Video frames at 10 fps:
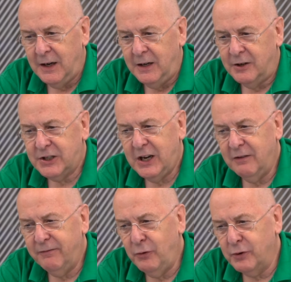You see,
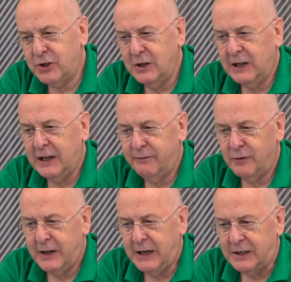unfortunately
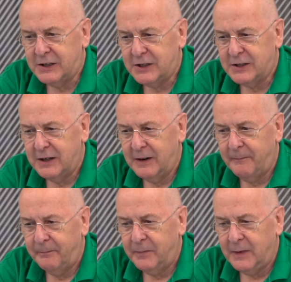for East,
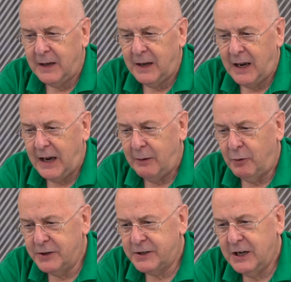
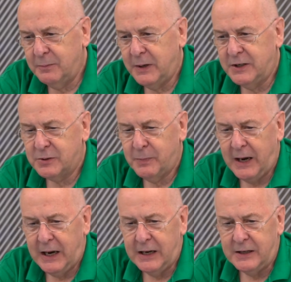once he had bid
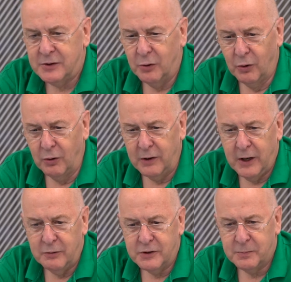spades, all
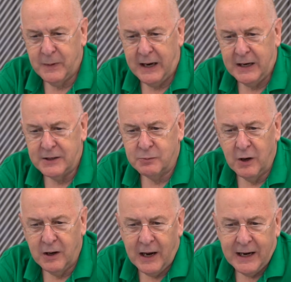those spades
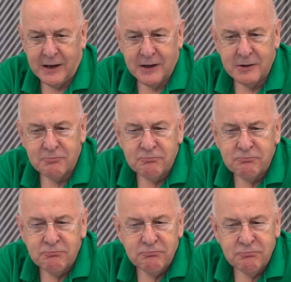were like
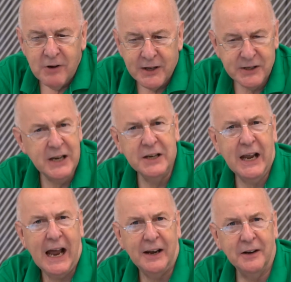a tin
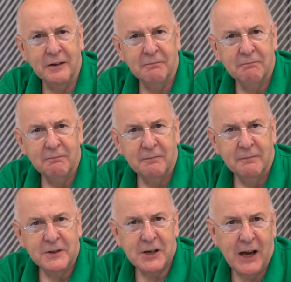can
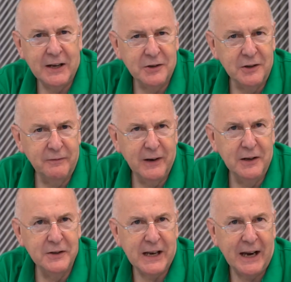tied to the
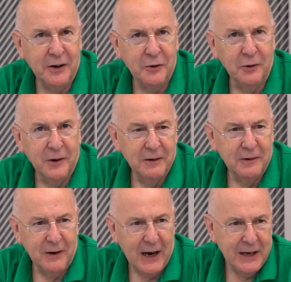villain's ankle,
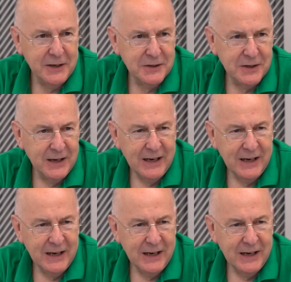right?